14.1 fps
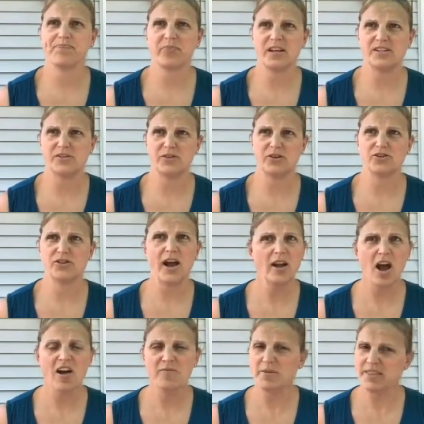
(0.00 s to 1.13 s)
that's for a dry
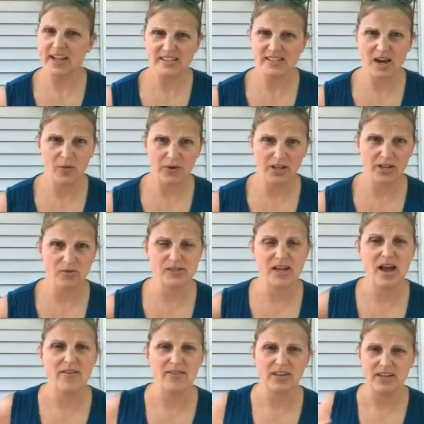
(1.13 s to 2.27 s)
cough, but that's not what he was
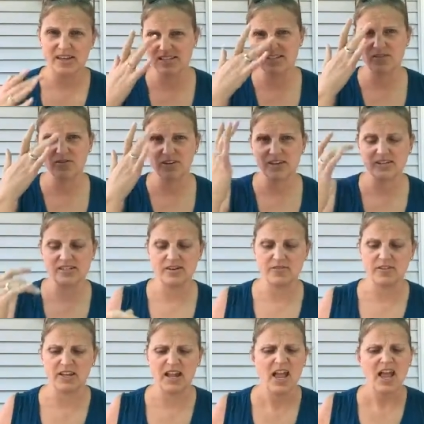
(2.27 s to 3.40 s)
having. He's still very
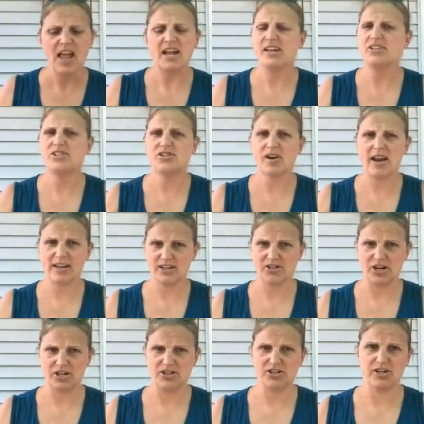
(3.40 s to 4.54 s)
sniffly, and it's dry
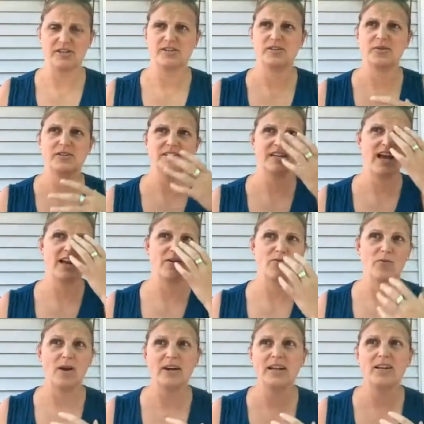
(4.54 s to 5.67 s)
congestion. So it's not a
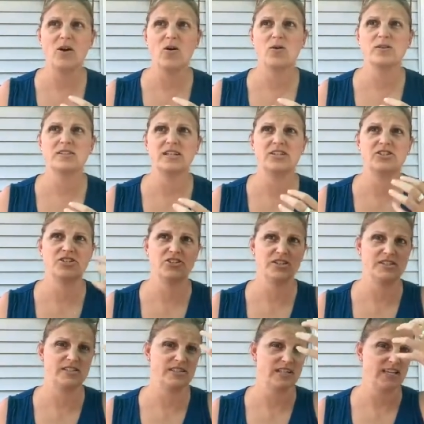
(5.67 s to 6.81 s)
runny nose, it's
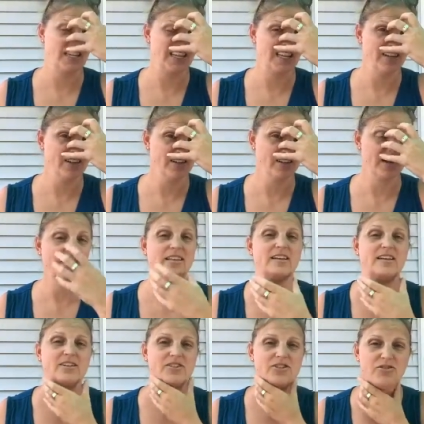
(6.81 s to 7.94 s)
just here, and then
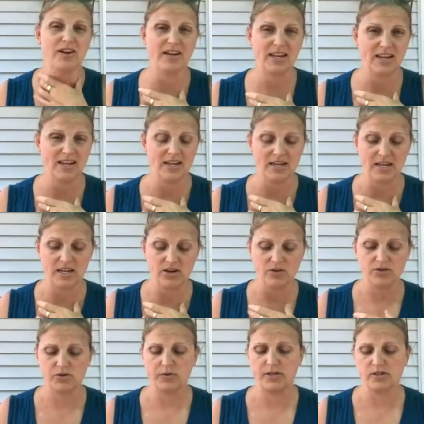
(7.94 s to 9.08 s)
it's draining in here,
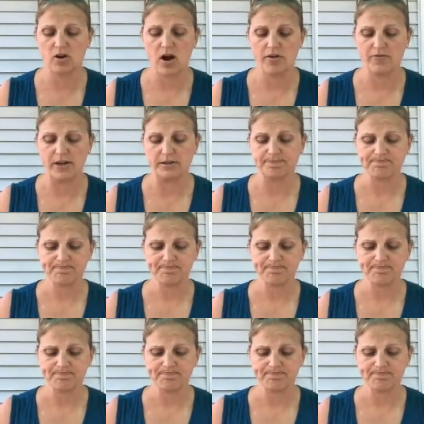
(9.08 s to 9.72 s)
so he's coughing.